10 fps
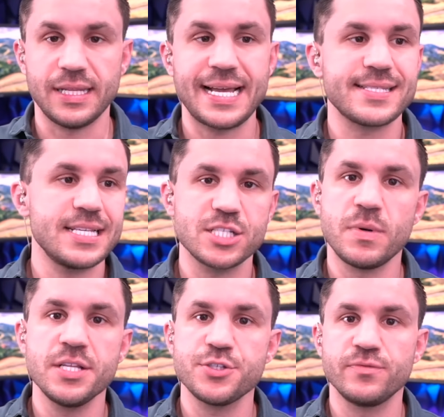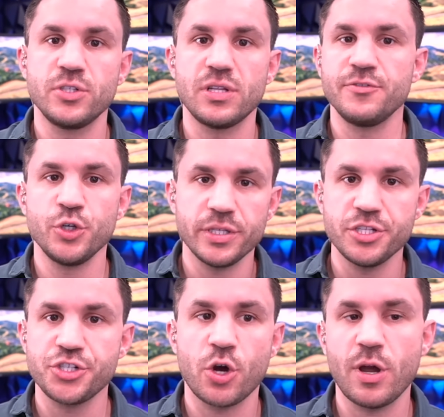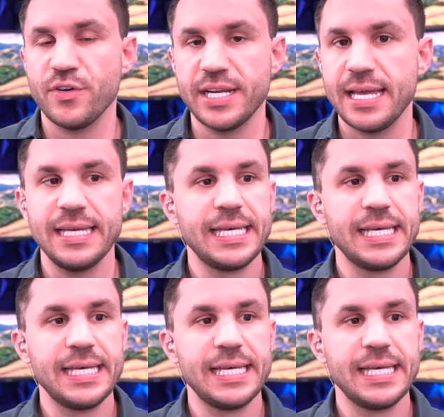last six months of, of doing this show every day,